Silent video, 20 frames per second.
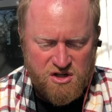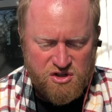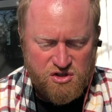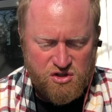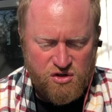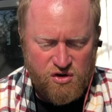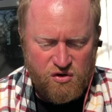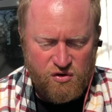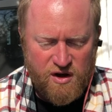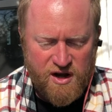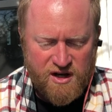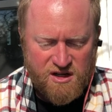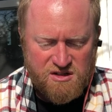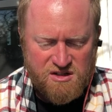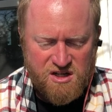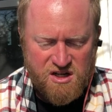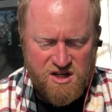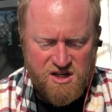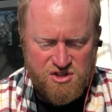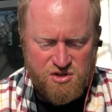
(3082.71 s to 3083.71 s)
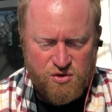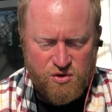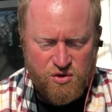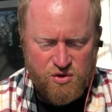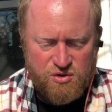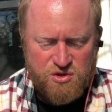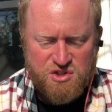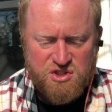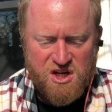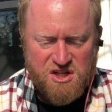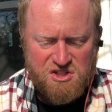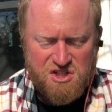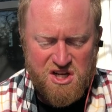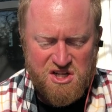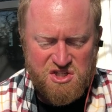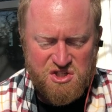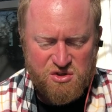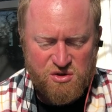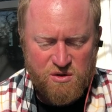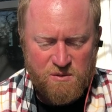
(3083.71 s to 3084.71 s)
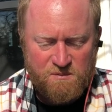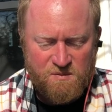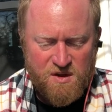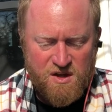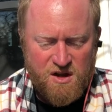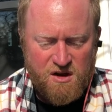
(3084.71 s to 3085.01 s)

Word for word: to elect his or her successor